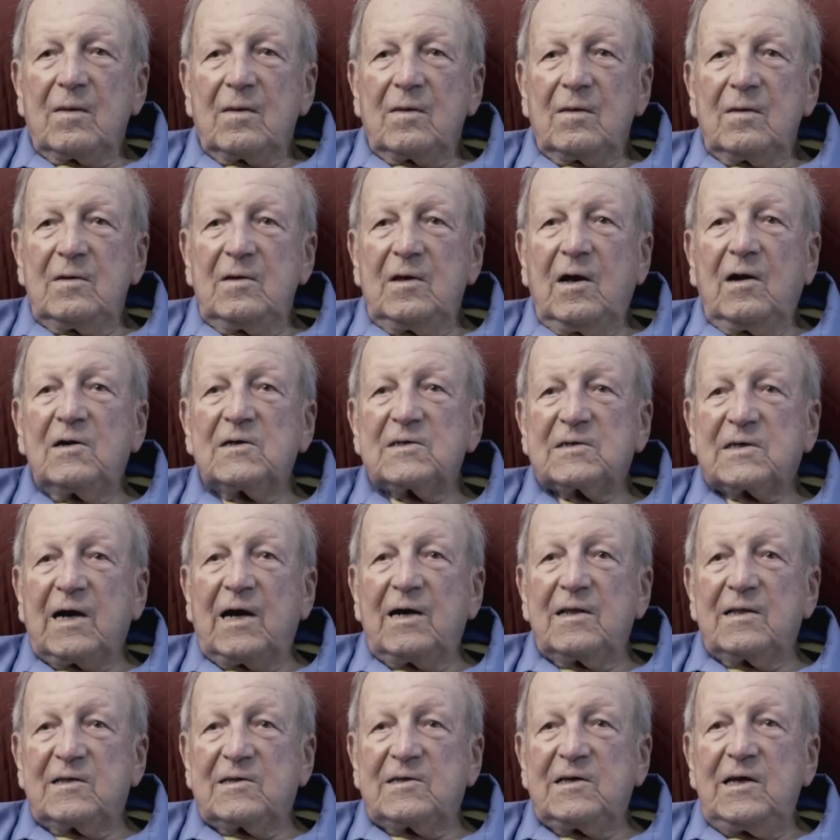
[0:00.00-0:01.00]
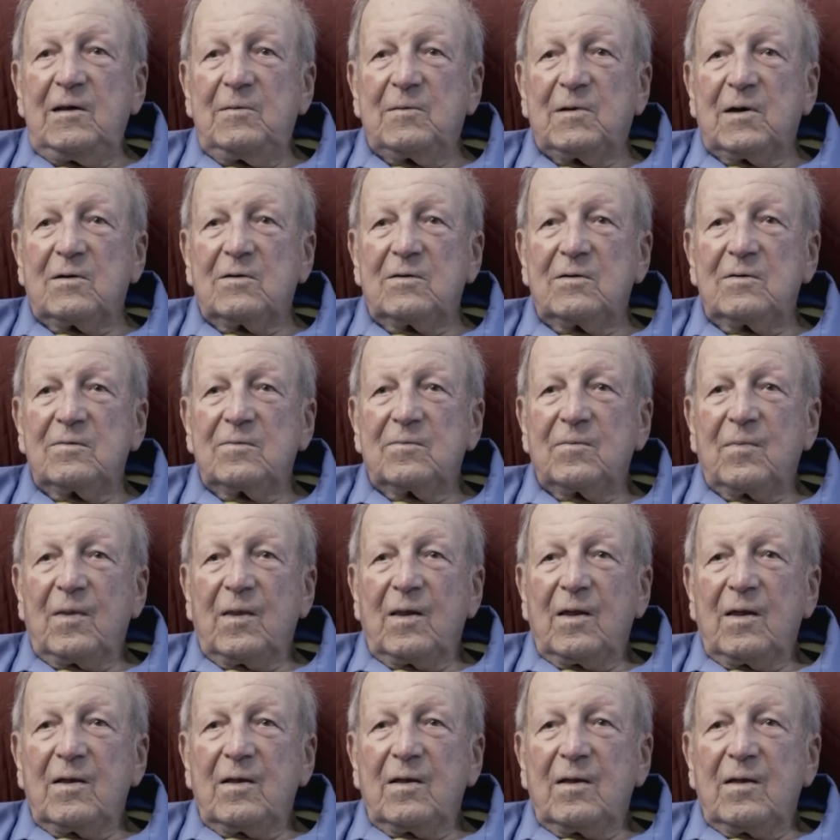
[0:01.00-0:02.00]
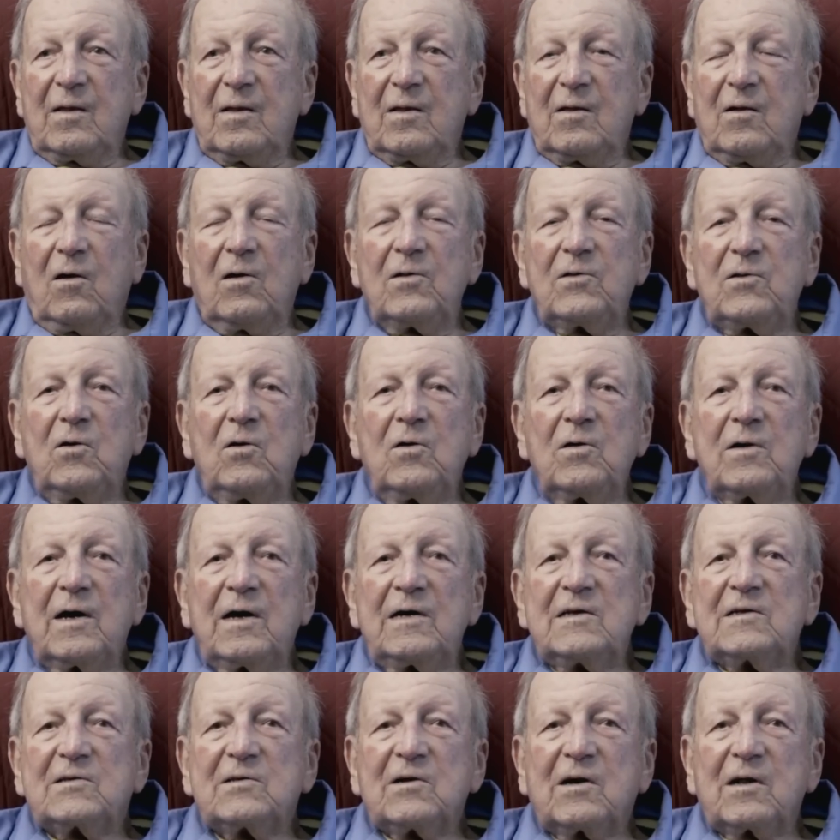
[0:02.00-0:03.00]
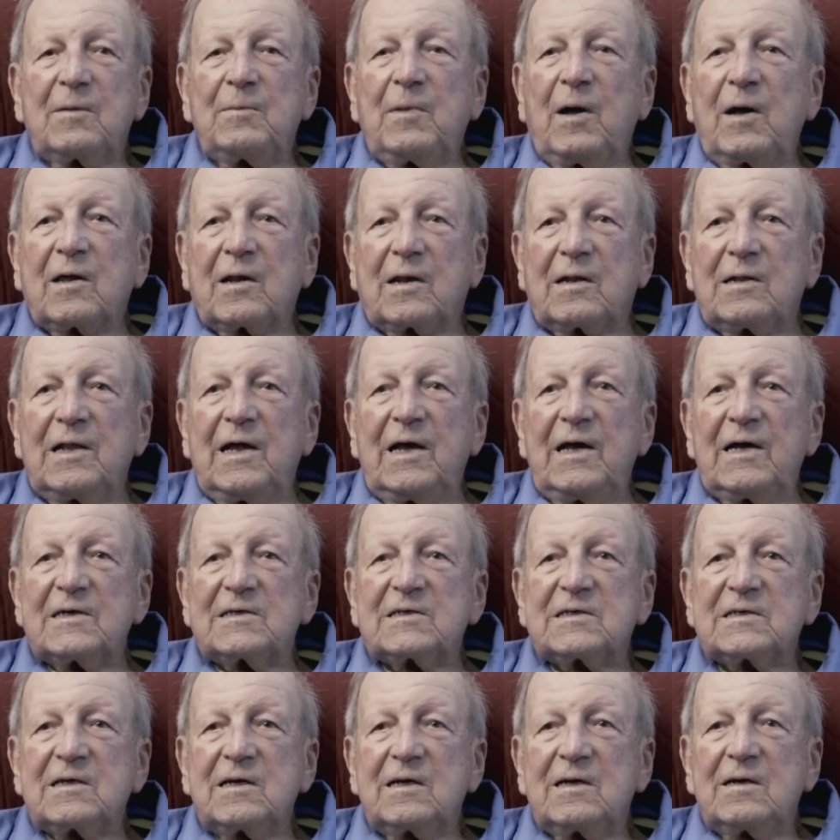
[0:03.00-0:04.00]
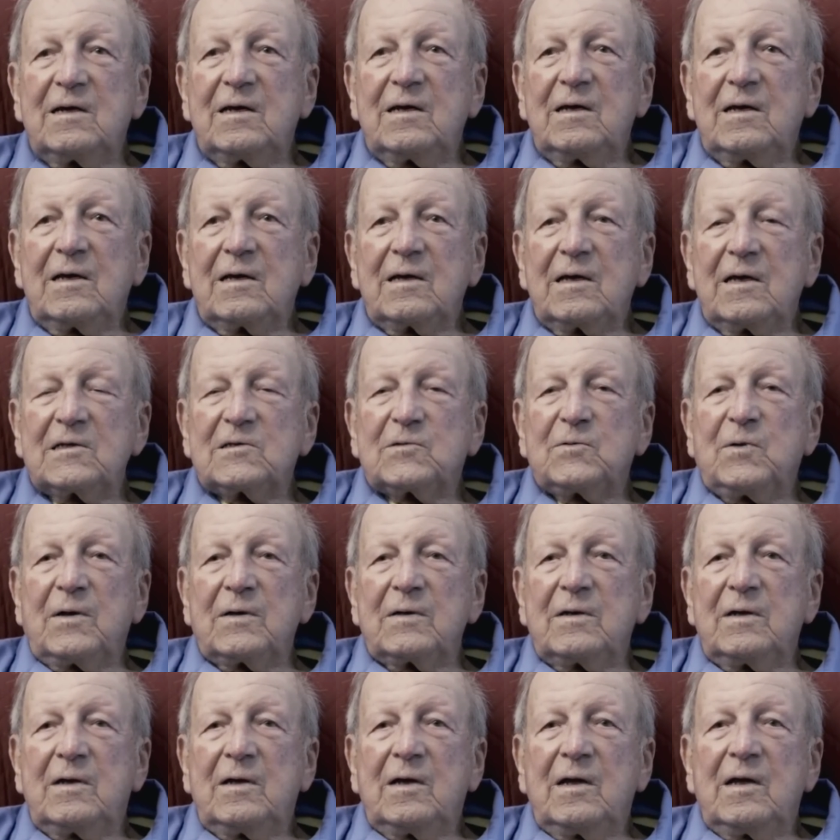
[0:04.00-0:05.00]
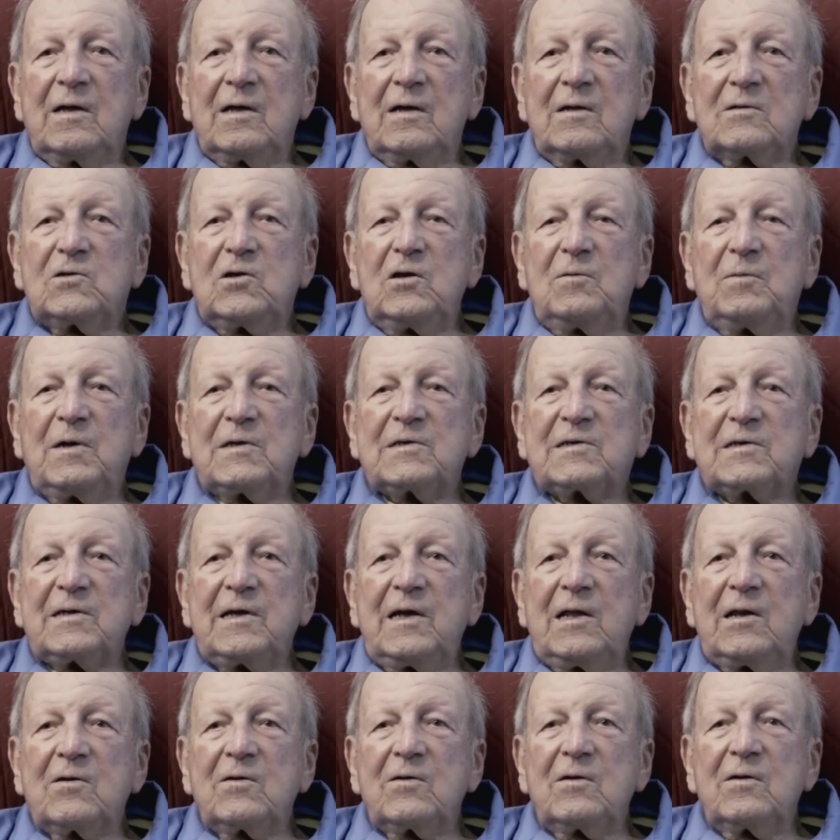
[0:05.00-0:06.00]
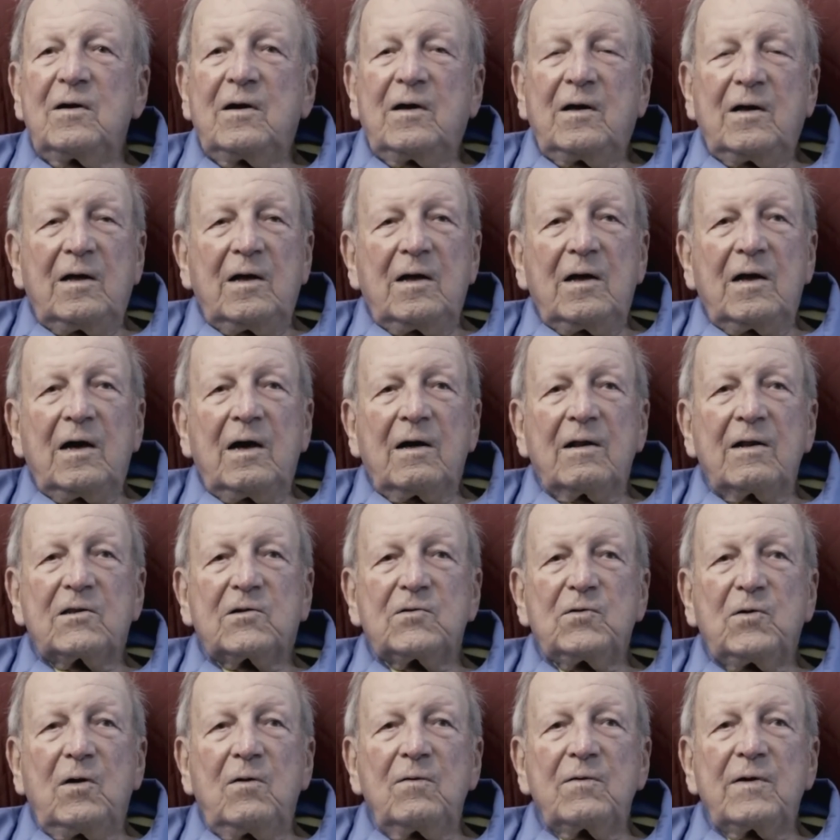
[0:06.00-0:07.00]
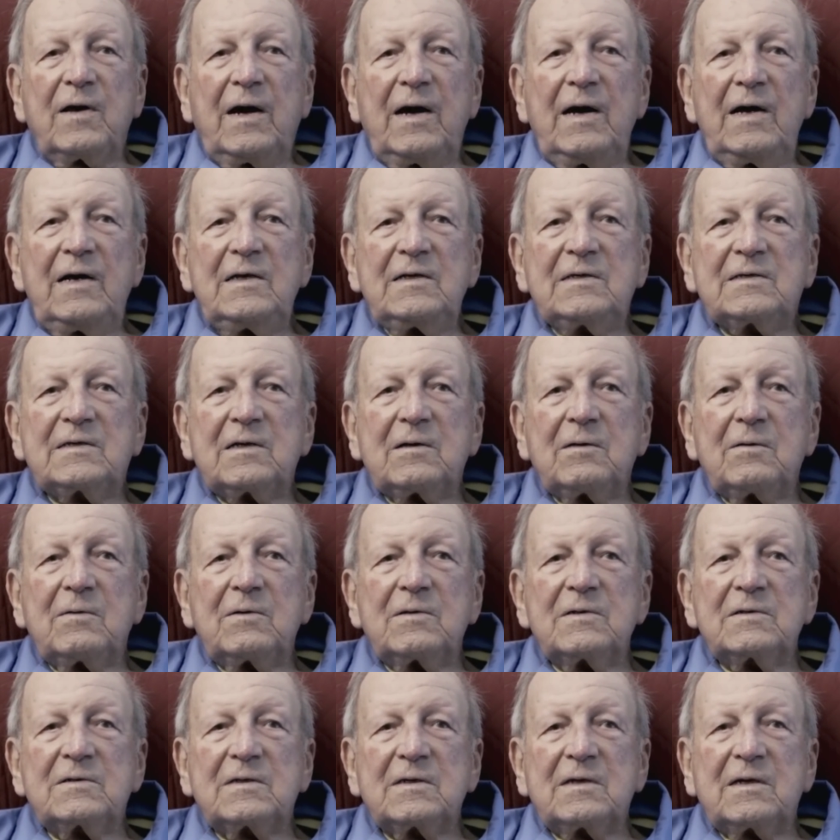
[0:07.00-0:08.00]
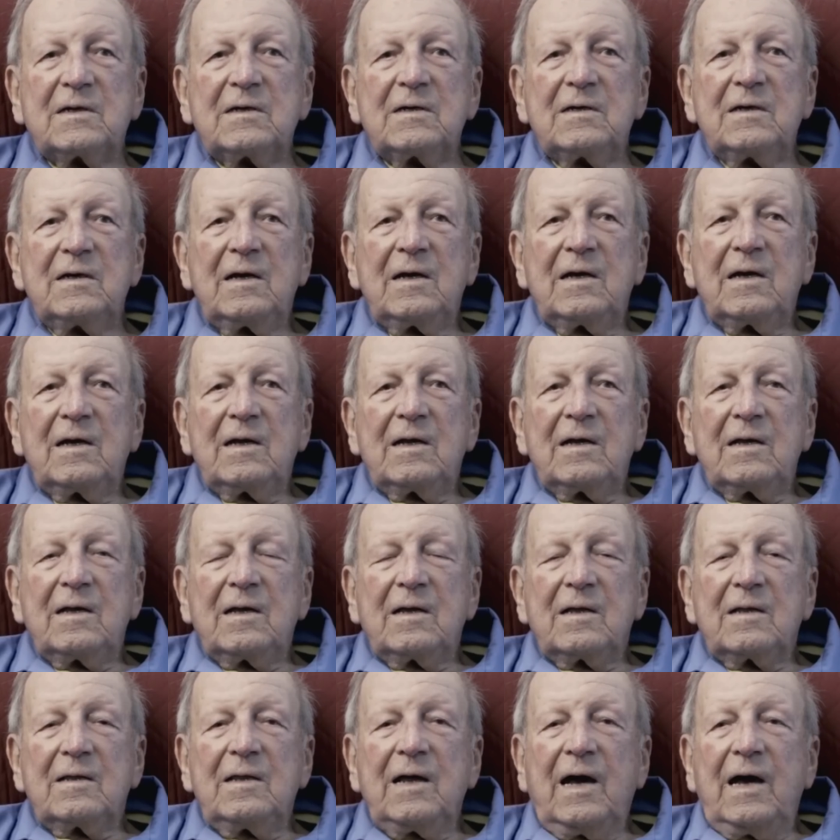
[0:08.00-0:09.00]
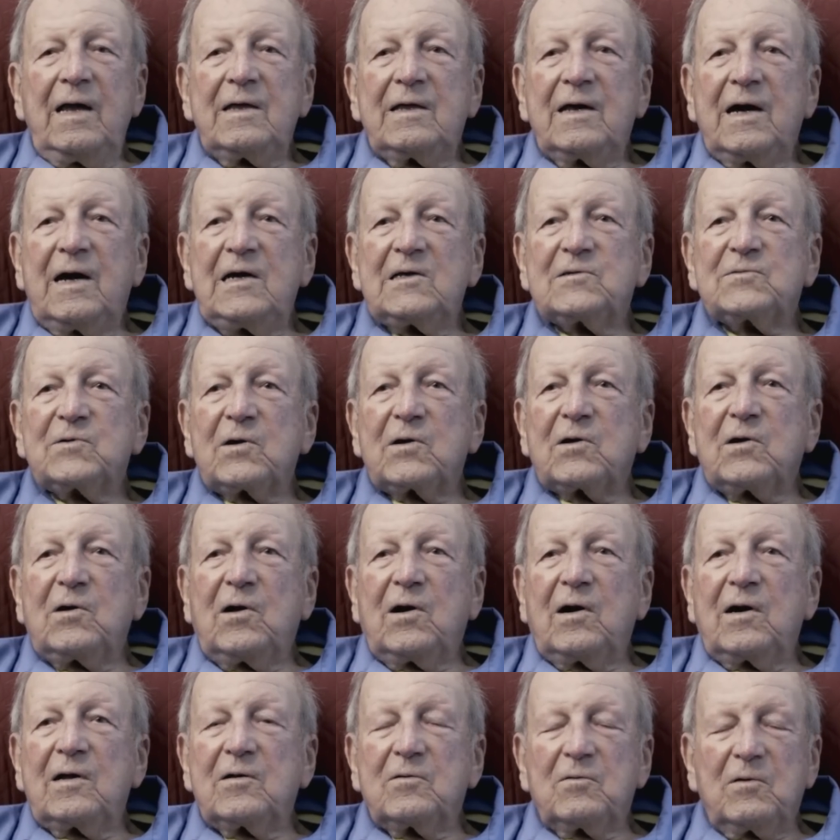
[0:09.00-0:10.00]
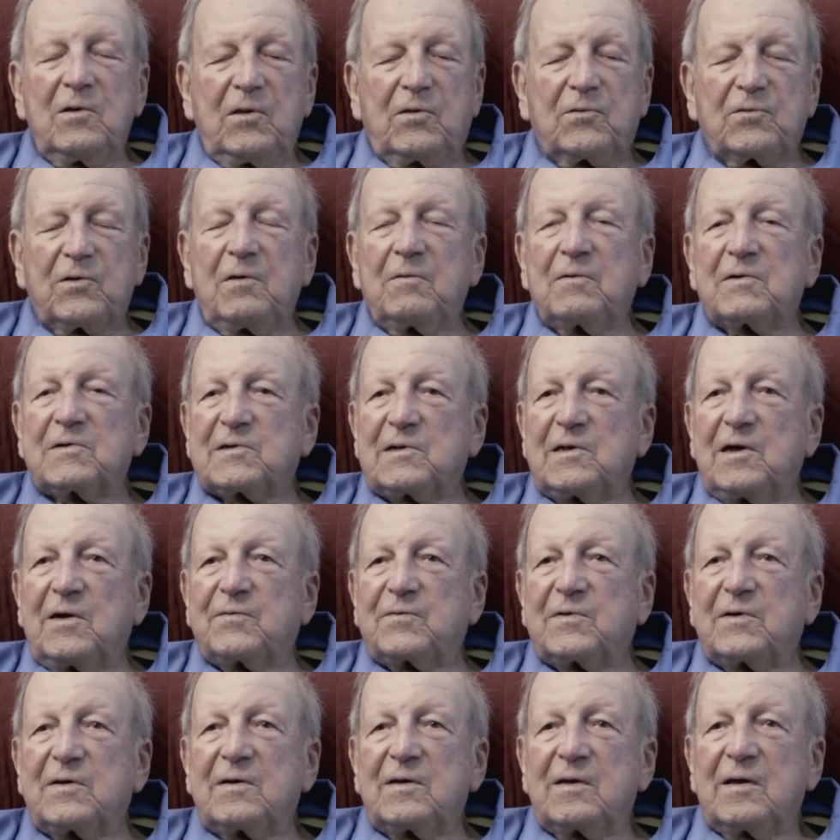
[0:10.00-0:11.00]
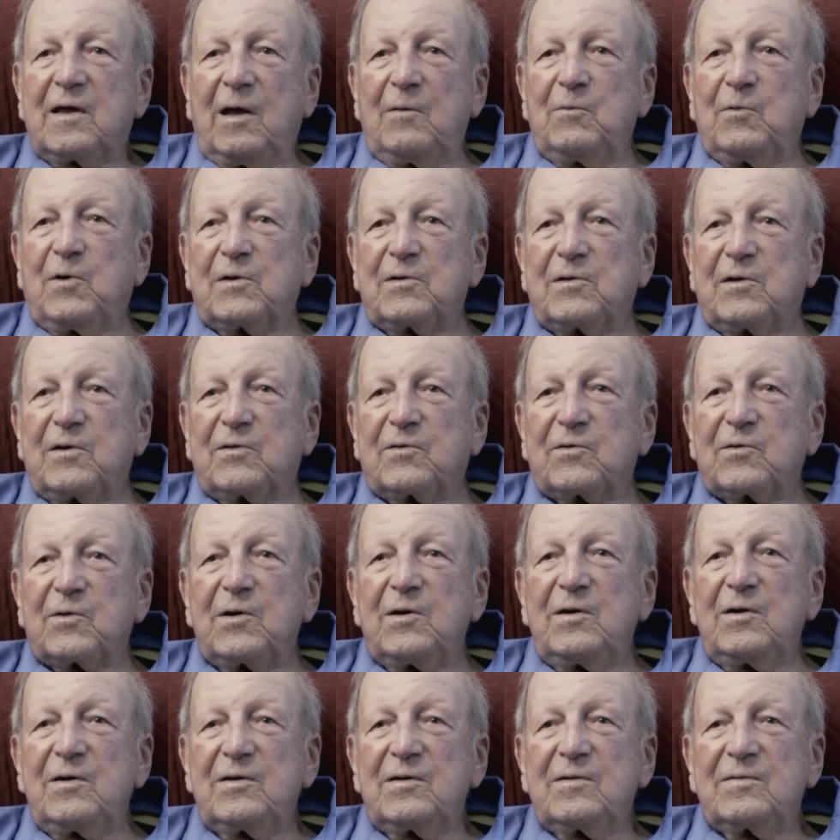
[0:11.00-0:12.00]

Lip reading: The youngest guy in the team, though. All the old guys thought I'm not going to last. Guess what? 2 months later, out of 12 guys, there was 9 guys were gone. There were only 3 of us left. I'm one of the 3.